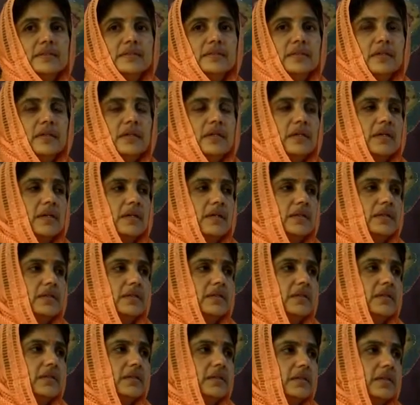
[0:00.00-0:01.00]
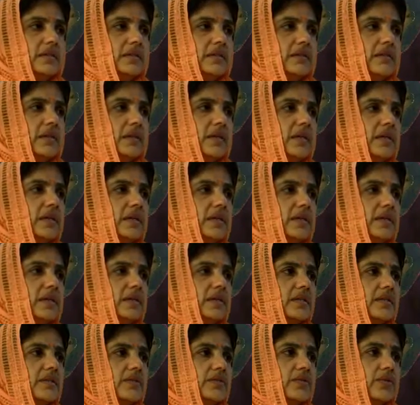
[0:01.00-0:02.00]
all this that is
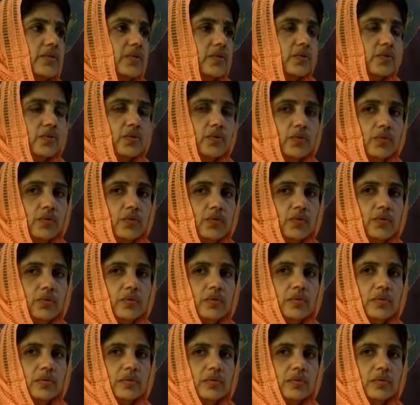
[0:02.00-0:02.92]
here is you,